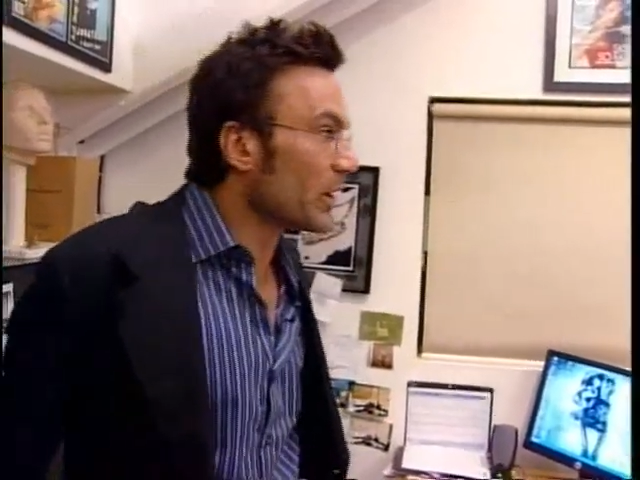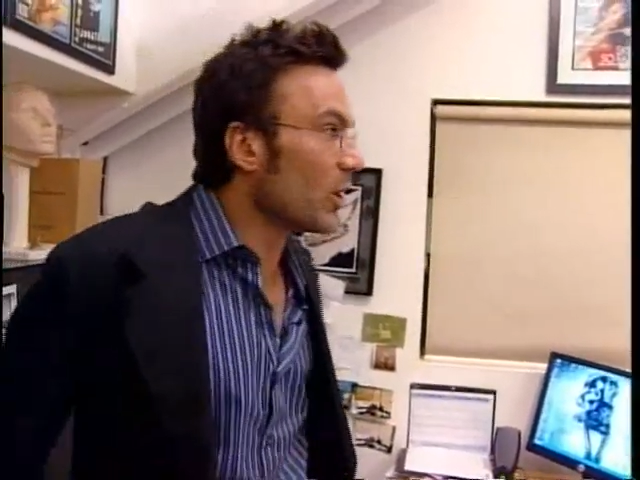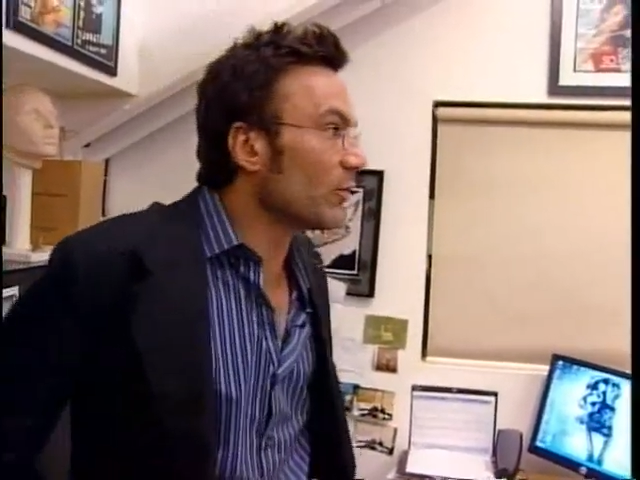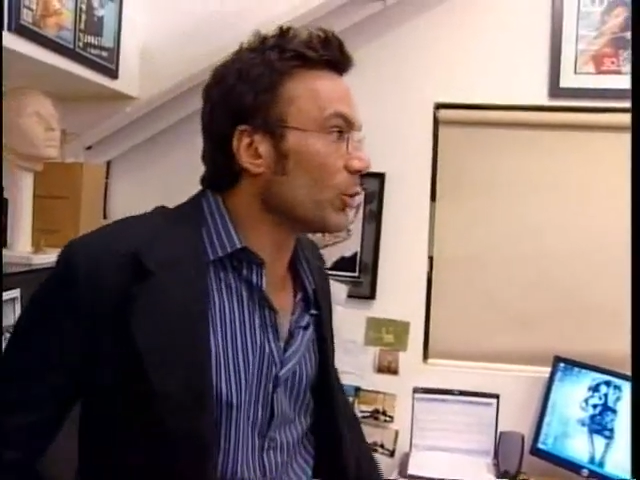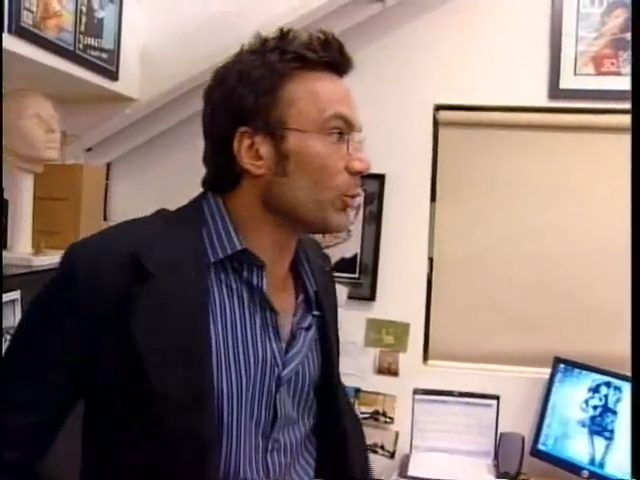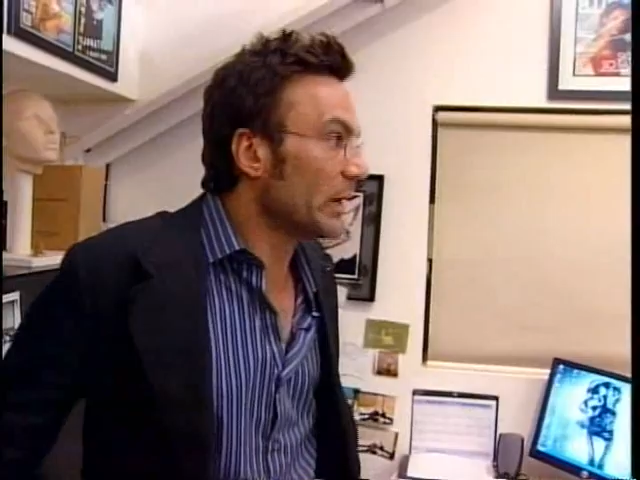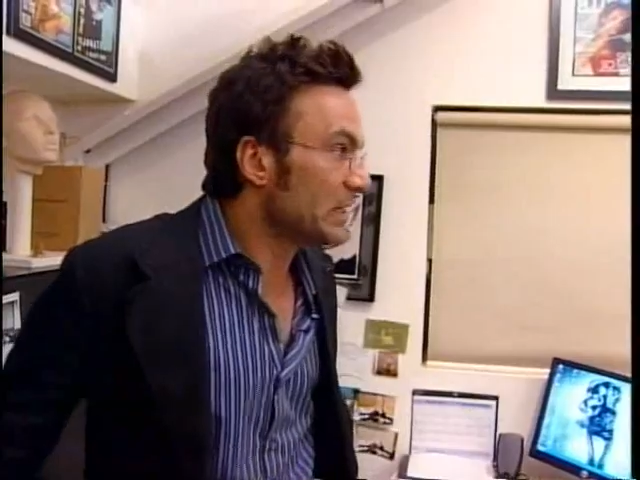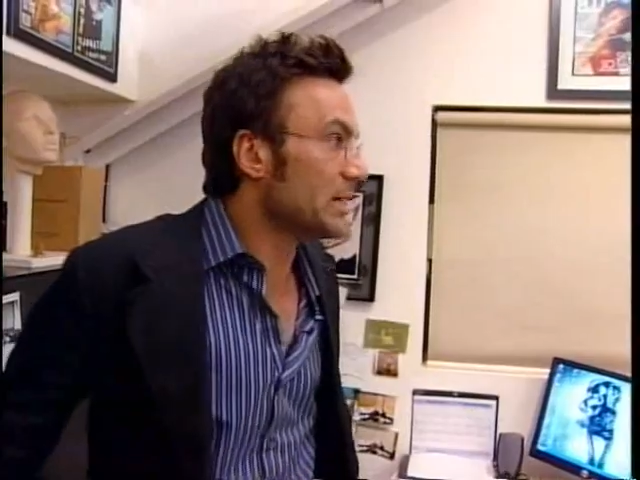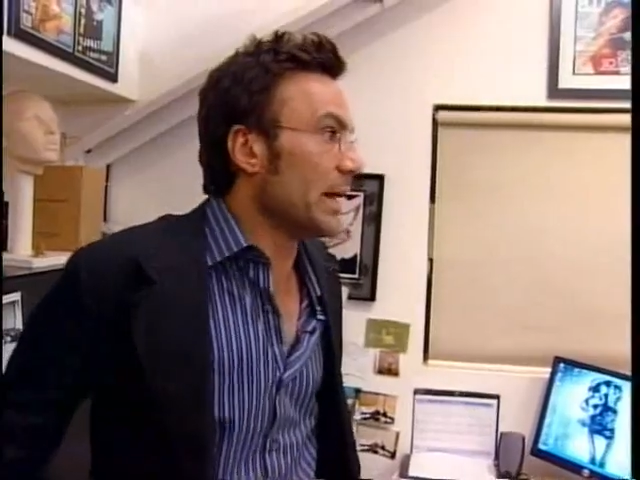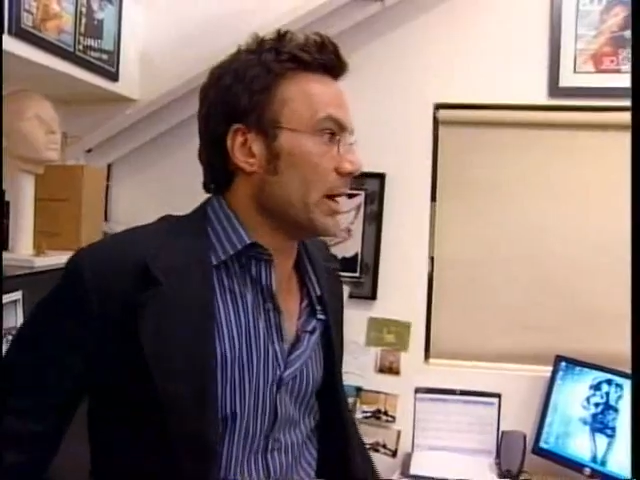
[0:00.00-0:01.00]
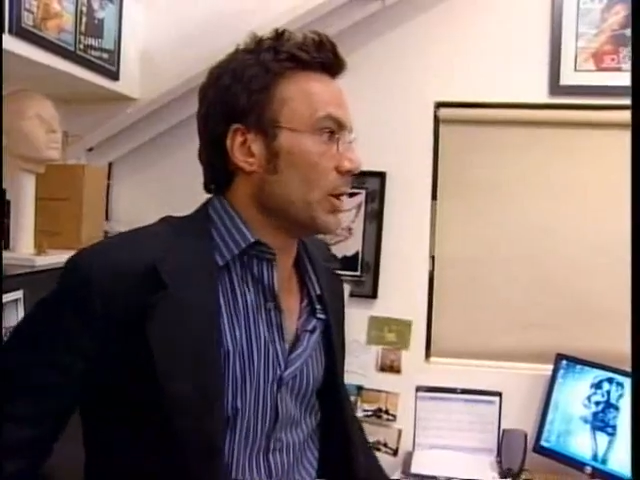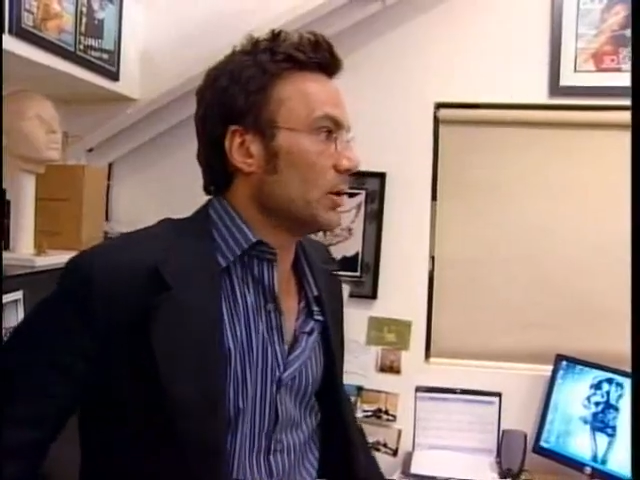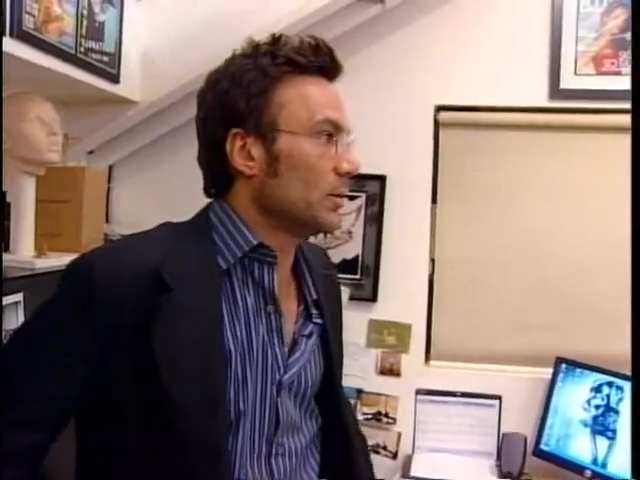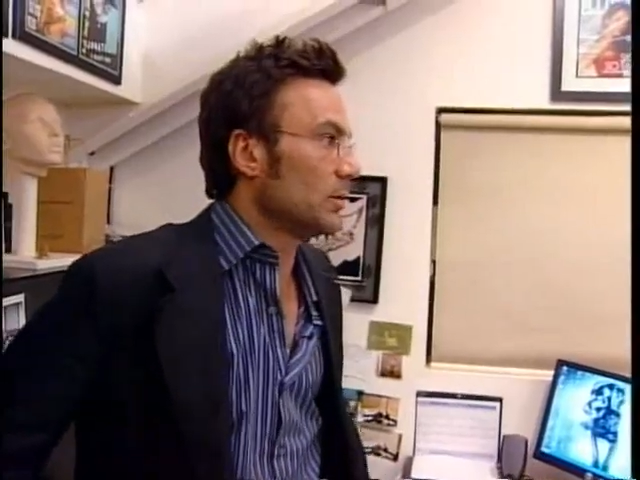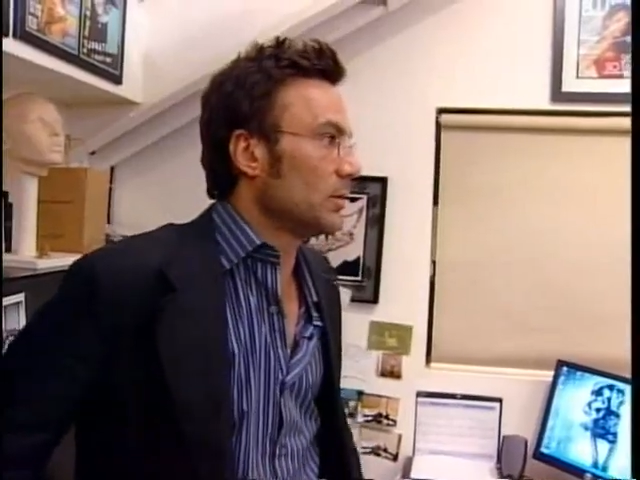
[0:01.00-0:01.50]
bring over retail?
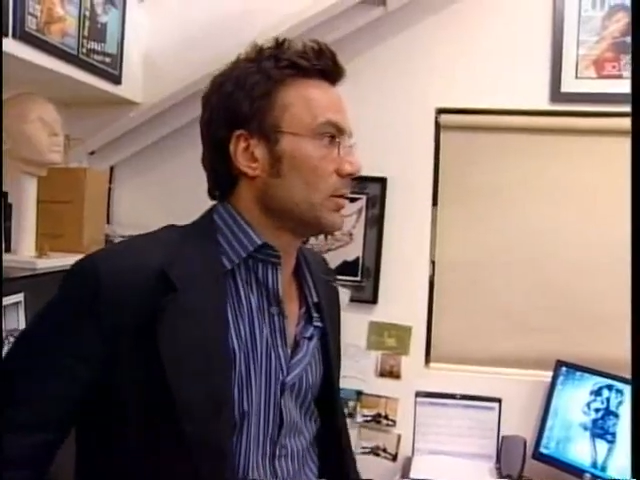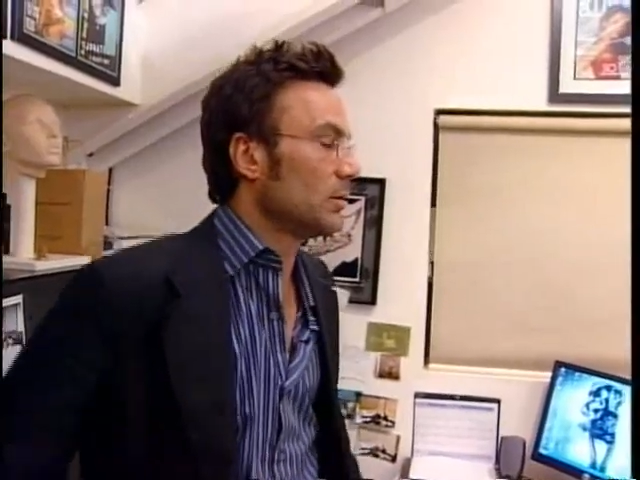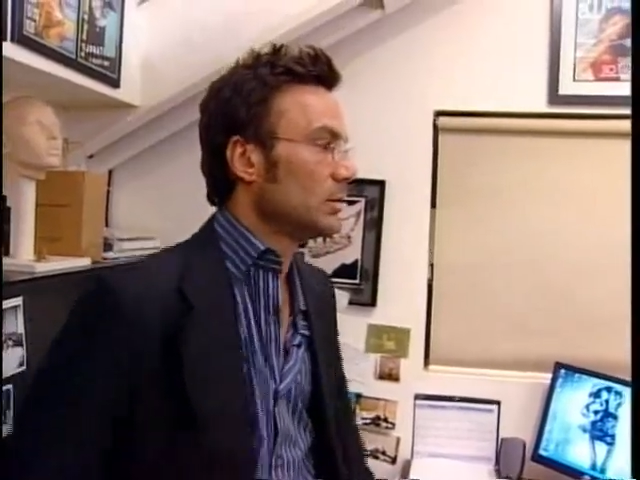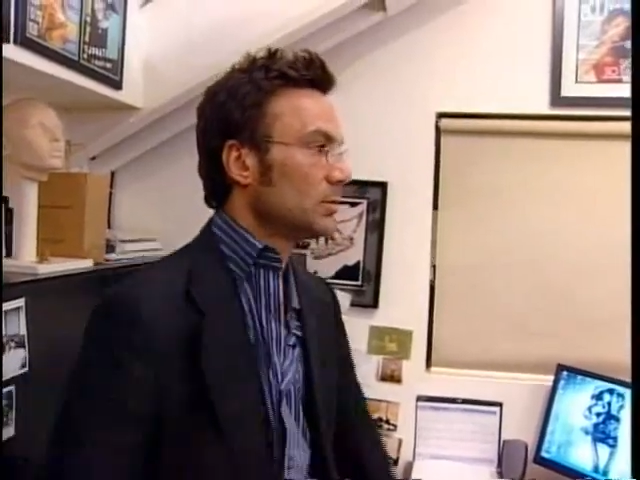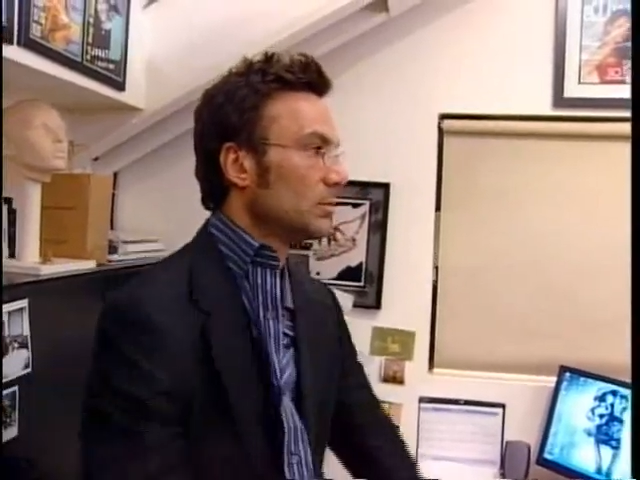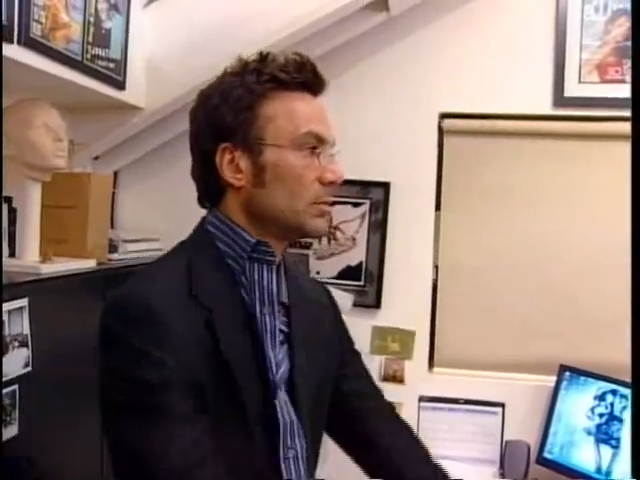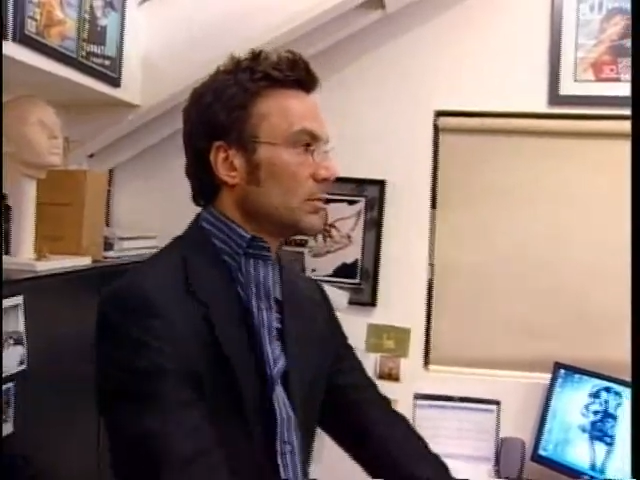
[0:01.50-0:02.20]
We should bring